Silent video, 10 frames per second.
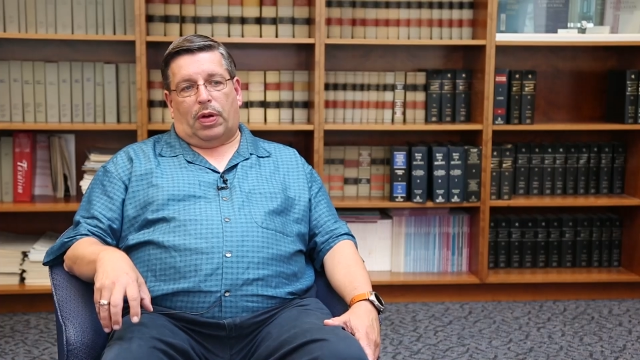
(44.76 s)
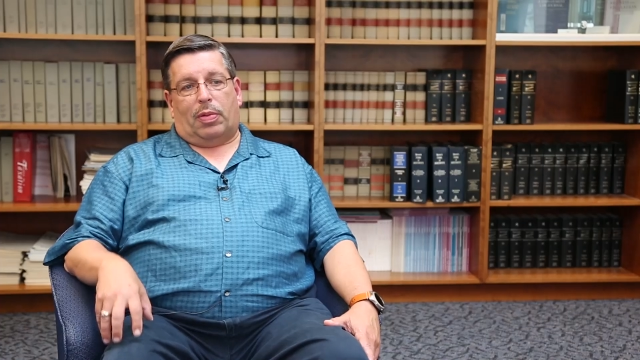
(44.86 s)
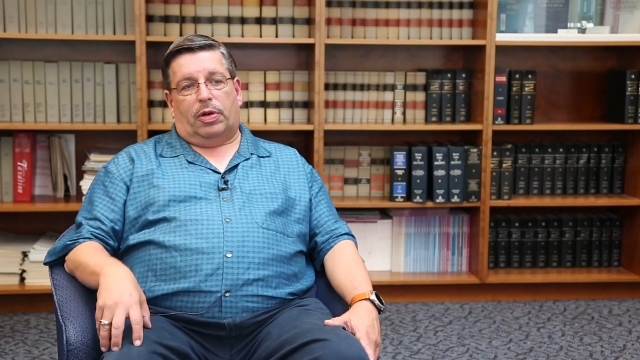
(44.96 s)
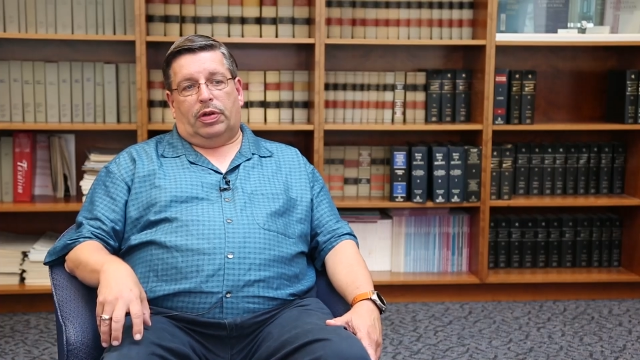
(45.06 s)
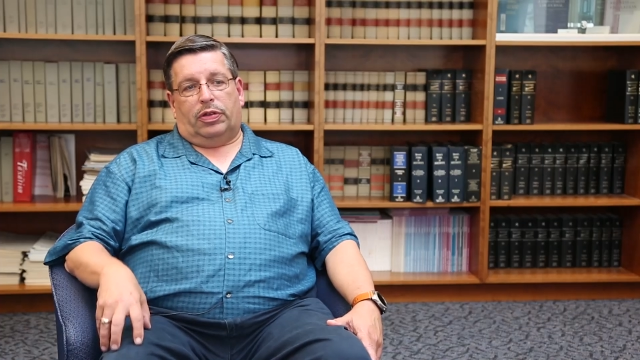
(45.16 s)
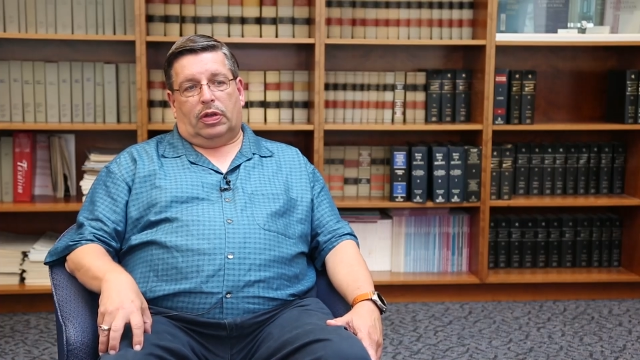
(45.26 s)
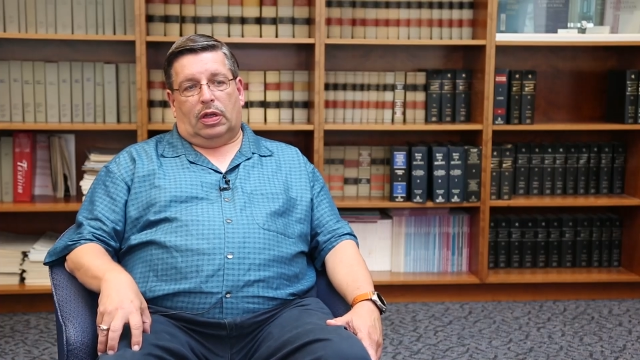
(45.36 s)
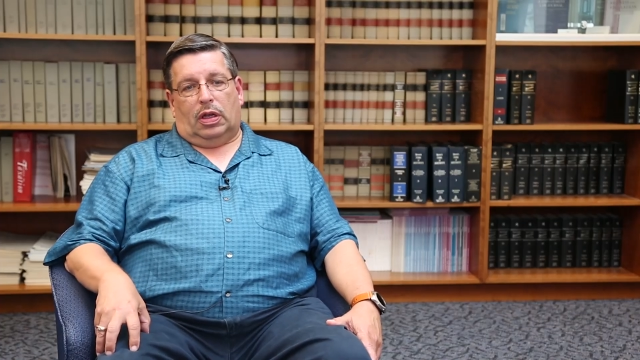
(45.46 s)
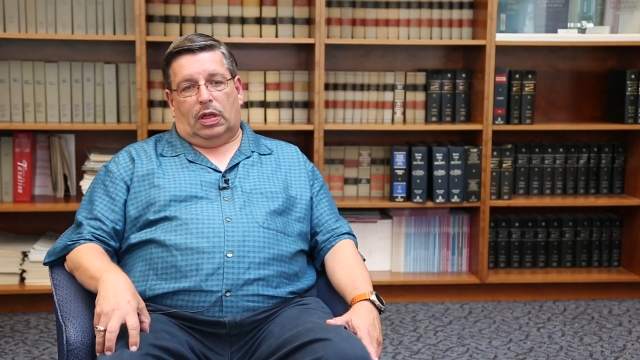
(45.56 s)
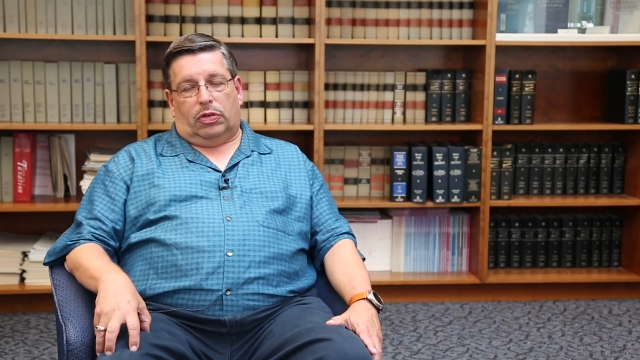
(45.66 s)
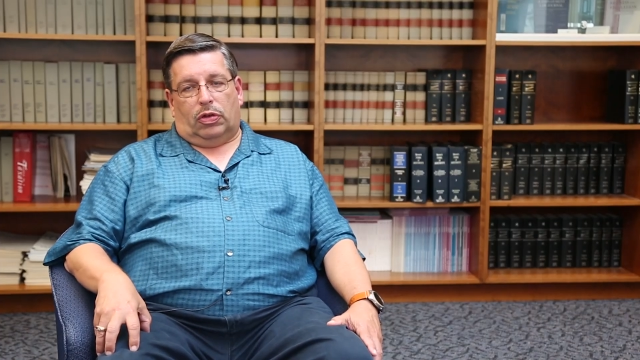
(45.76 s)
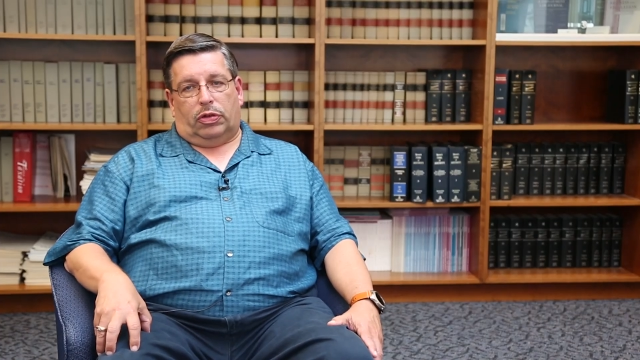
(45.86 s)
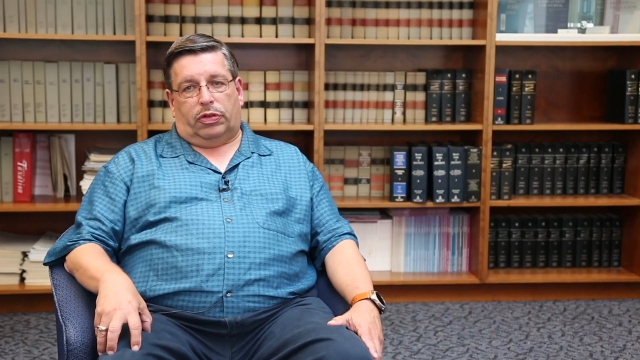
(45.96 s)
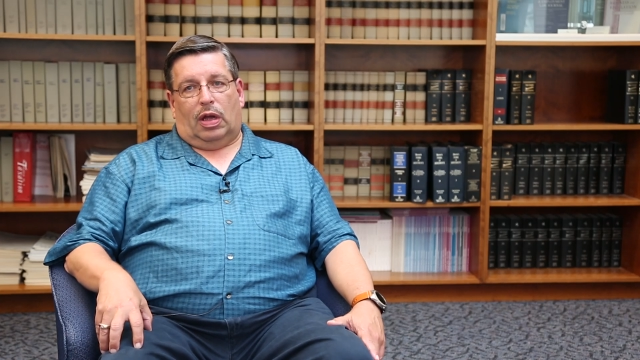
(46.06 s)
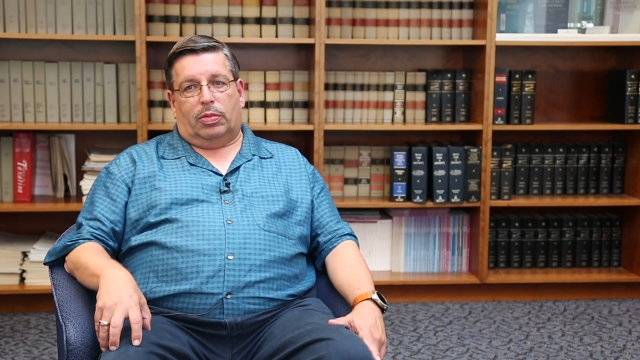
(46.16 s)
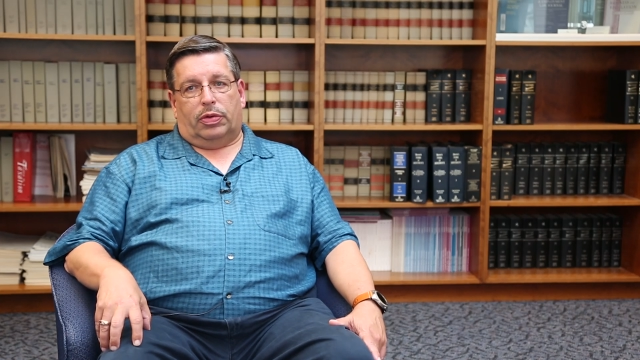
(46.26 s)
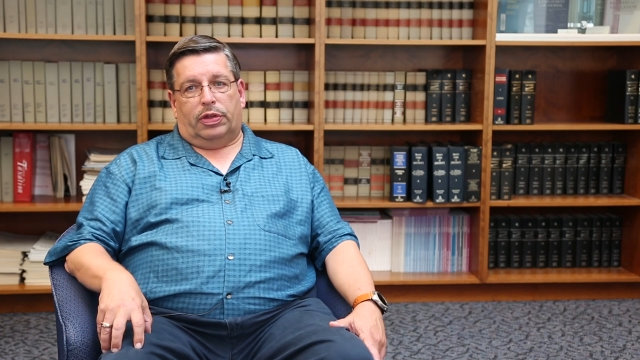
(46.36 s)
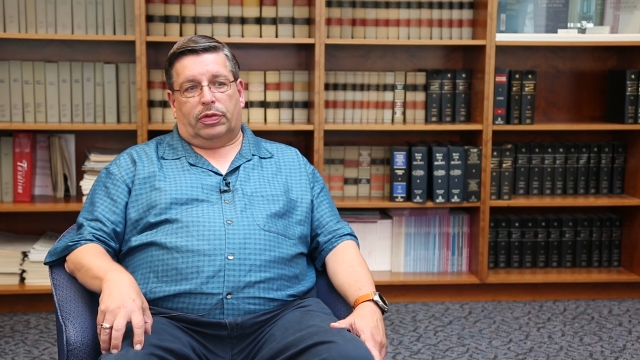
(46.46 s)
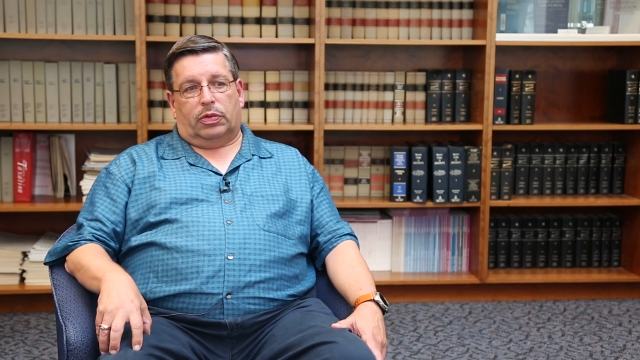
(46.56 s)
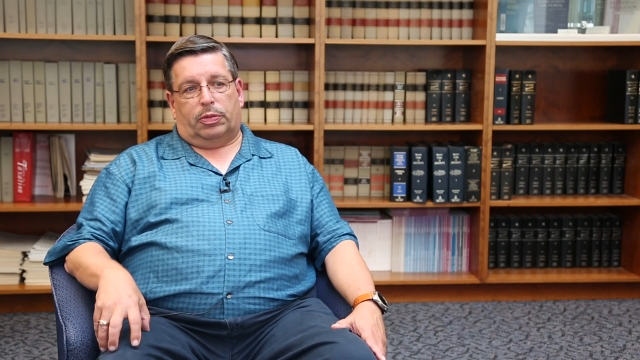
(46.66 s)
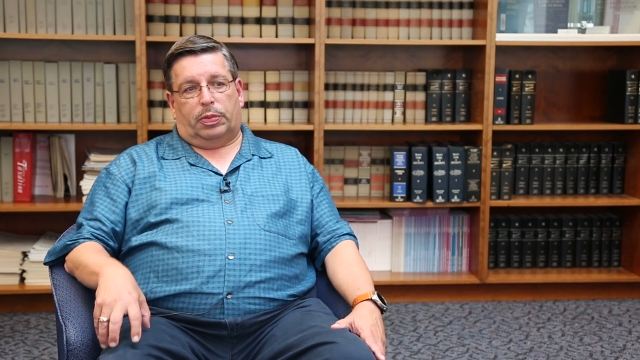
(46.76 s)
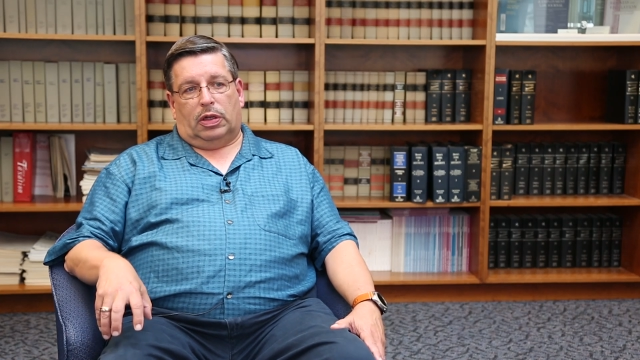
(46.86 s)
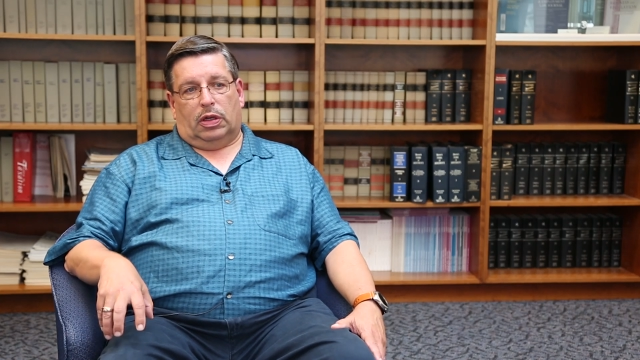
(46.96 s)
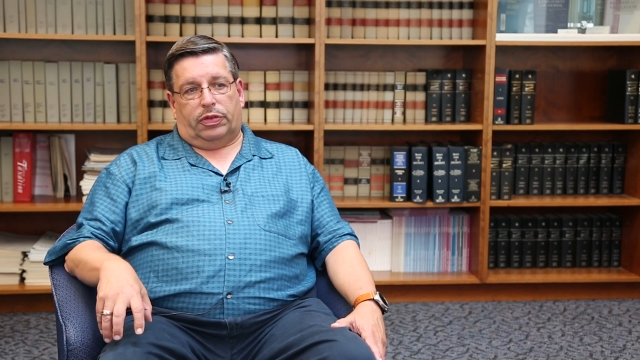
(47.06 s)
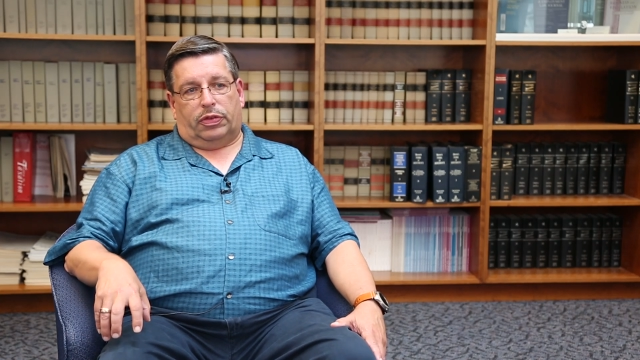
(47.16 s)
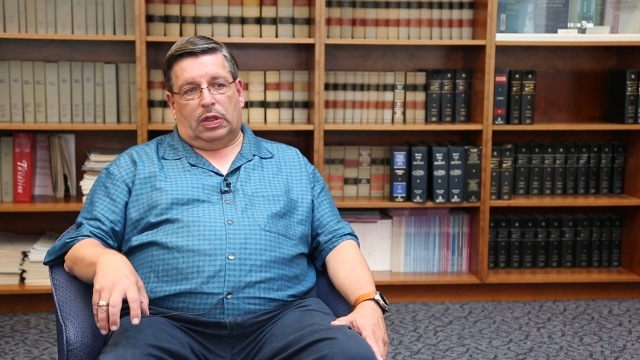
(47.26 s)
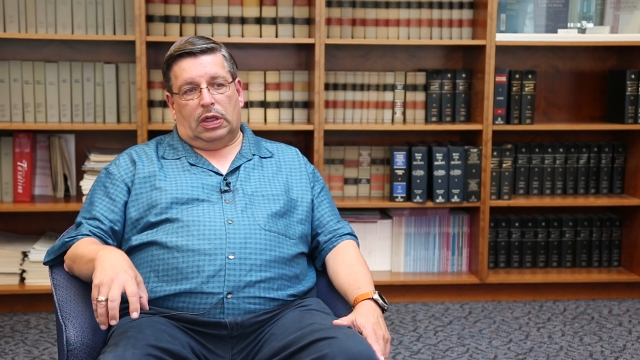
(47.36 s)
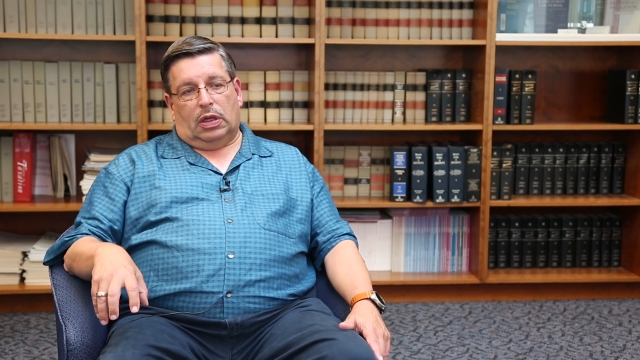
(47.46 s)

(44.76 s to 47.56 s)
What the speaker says: primary reason I chose Cybereason was because